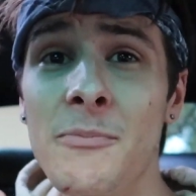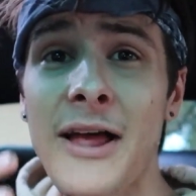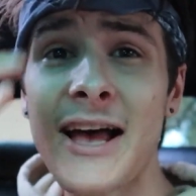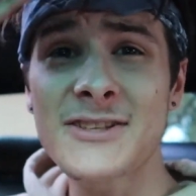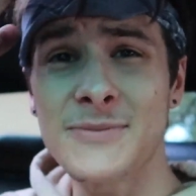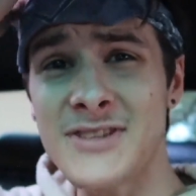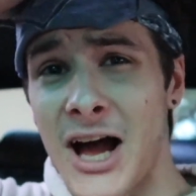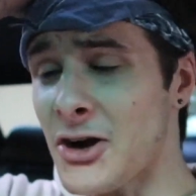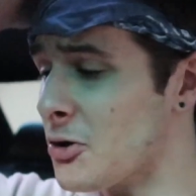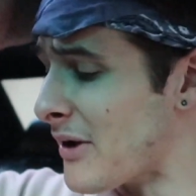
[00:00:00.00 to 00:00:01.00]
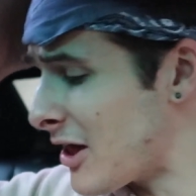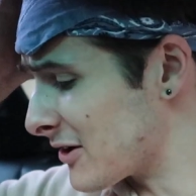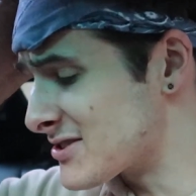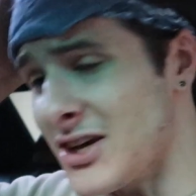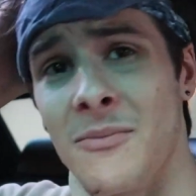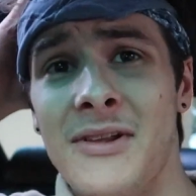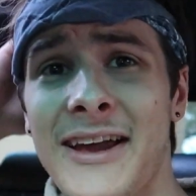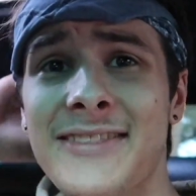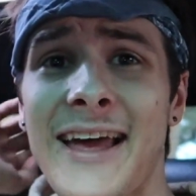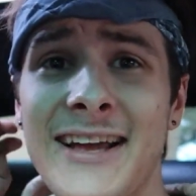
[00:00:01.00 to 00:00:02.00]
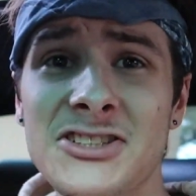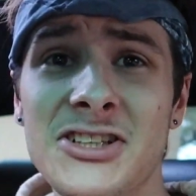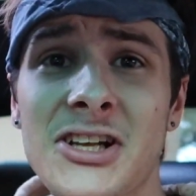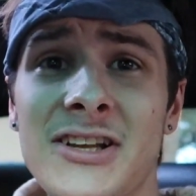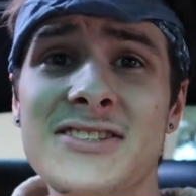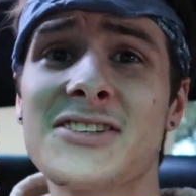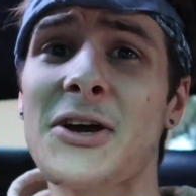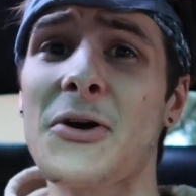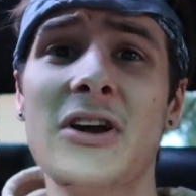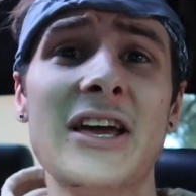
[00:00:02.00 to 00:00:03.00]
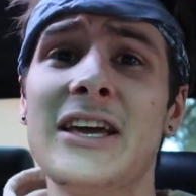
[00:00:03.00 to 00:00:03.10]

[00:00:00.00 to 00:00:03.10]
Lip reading: Blast from Taco Bell or something like that chilling, so